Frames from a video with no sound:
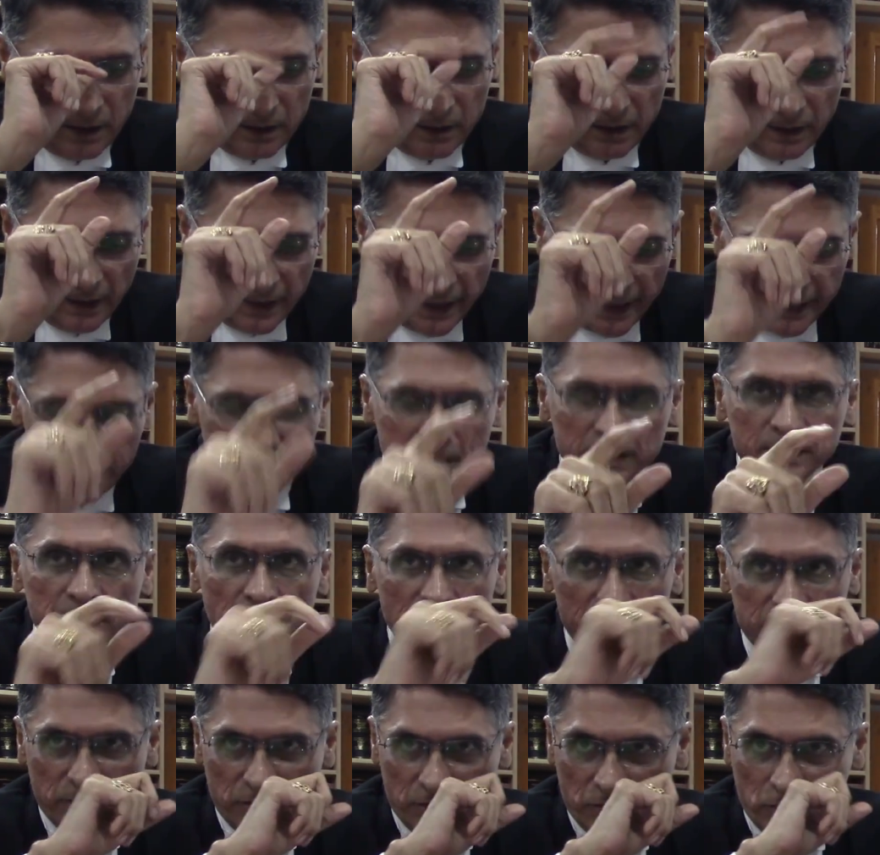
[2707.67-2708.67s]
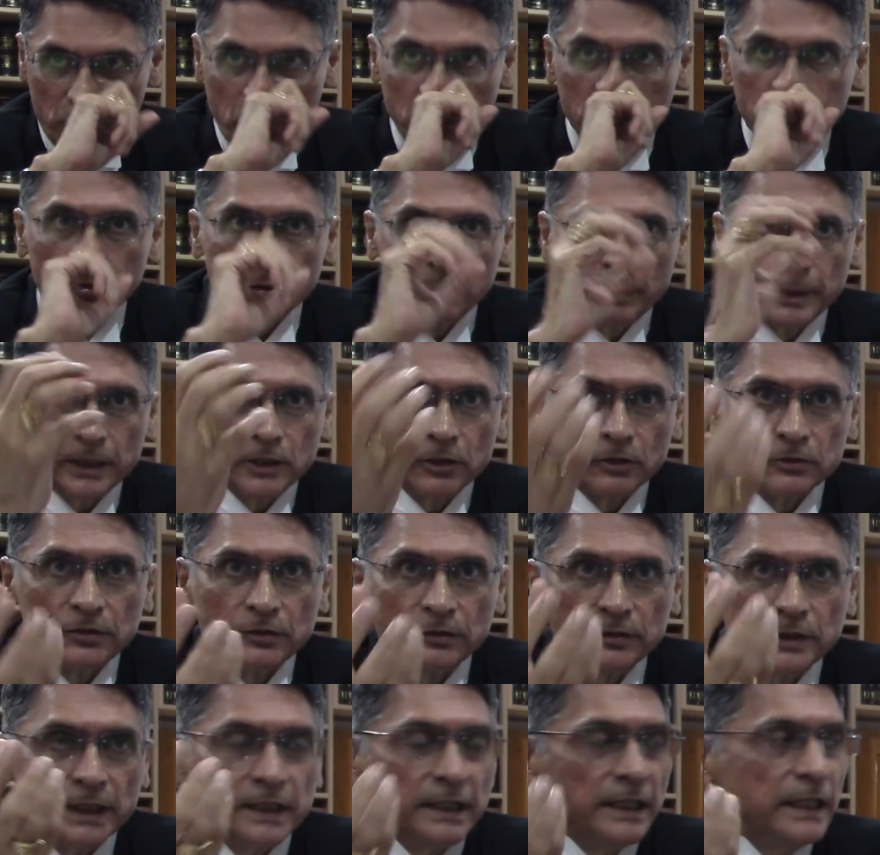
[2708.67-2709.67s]
lady judges also because
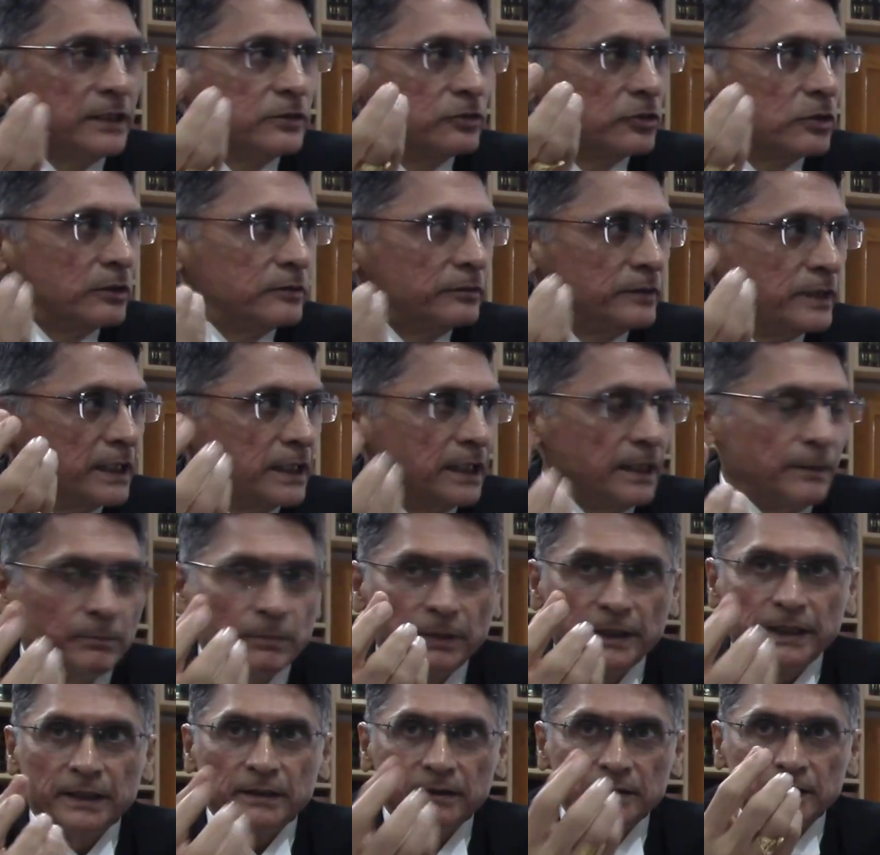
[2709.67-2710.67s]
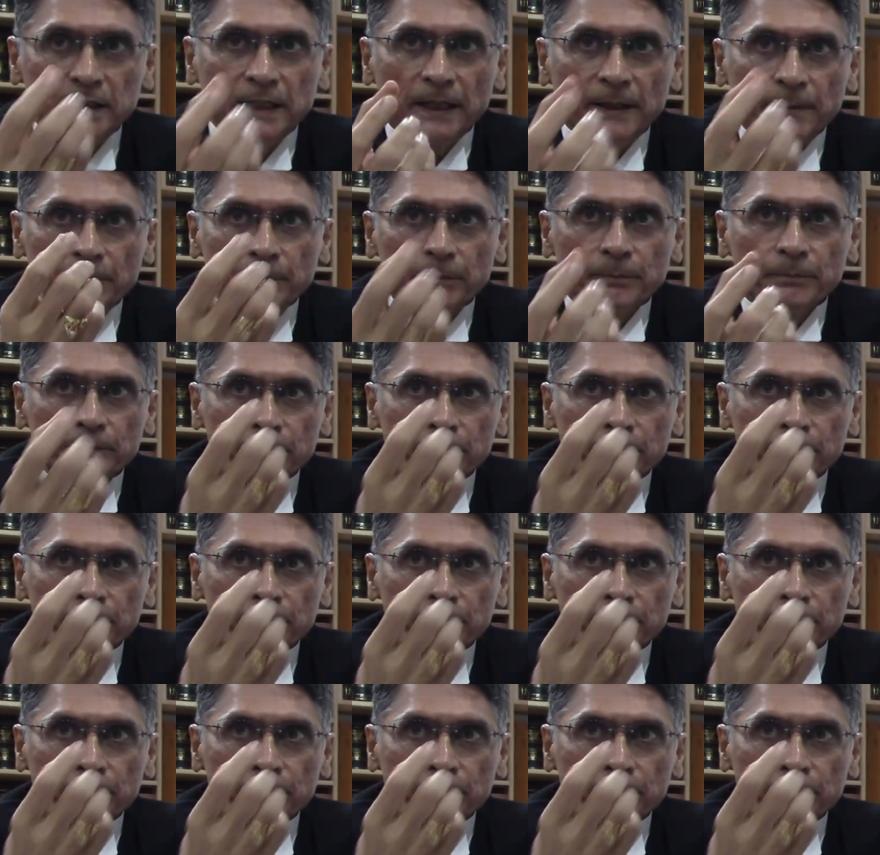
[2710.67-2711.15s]
of the nature of the complaint there.